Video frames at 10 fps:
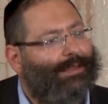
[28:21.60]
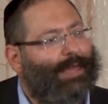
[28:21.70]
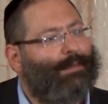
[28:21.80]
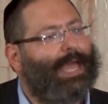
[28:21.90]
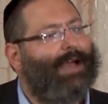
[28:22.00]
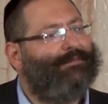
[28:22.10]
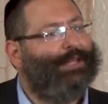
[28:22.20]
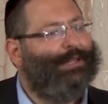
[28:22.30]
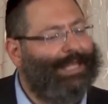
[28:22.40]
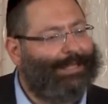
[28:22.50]
They may have the
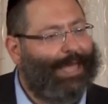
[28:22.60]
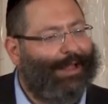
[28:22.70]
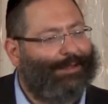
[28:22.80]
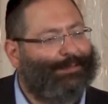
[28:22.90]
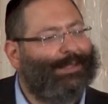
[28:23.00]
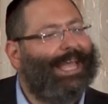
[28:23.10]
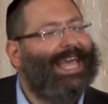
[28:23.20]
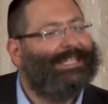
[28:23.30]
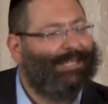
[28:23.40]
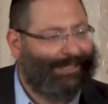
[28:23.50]
details, but the
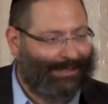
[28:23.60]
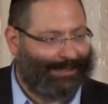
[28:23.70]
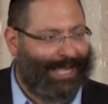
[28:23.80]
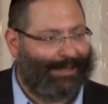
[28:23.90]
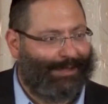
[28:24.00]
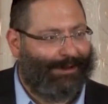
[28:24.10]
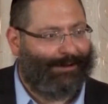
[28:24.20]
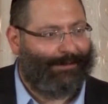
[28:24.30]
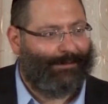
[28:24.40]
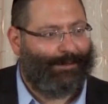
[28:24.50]
essence is not there.